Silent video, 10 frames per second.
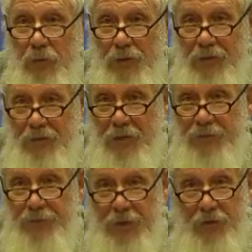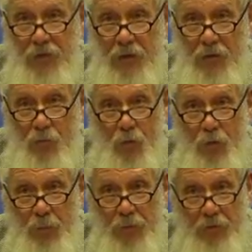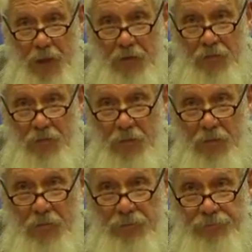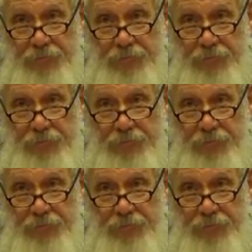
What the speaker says: With this definition, can war be rational?